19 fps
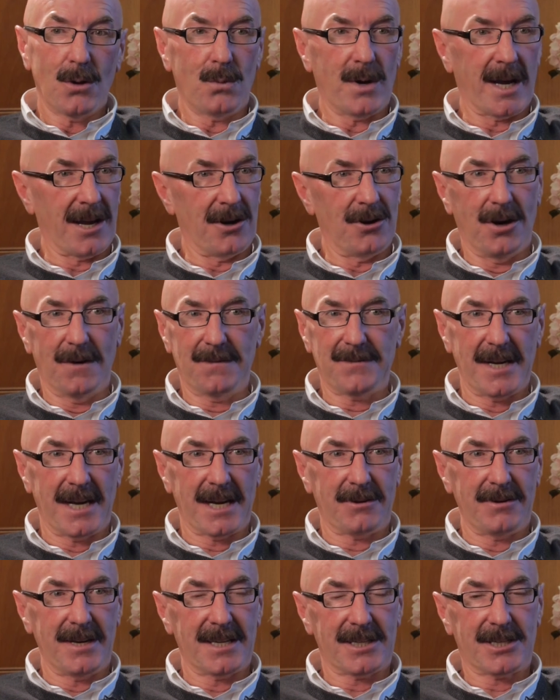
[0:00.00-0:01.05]
We get off to a
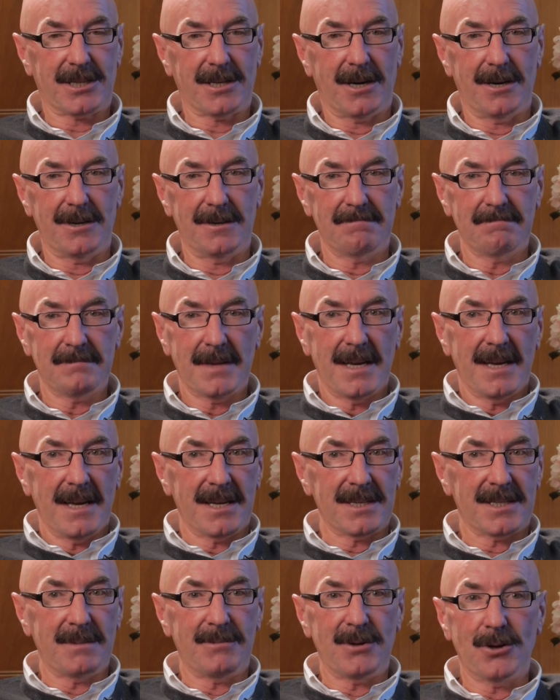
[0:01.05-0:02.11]
great start.
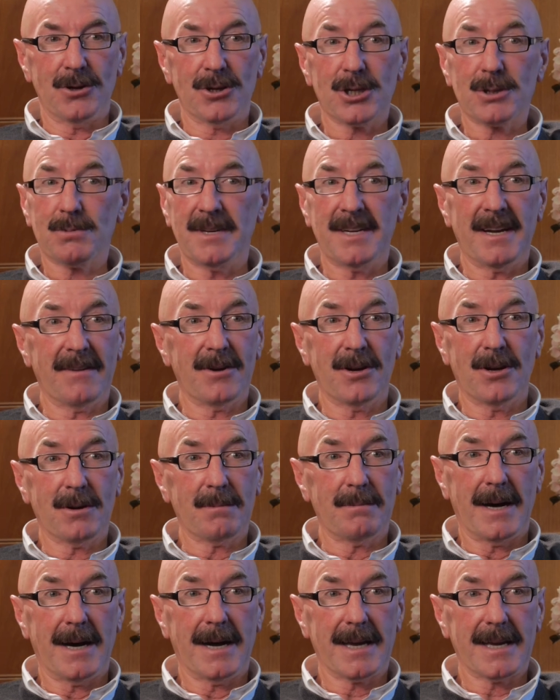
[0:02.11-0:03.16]
And to be honest, we never
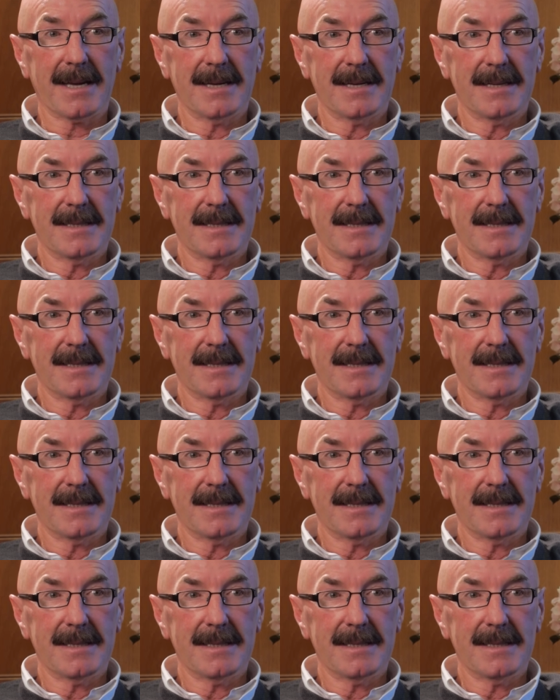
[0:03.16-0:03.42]
looked back.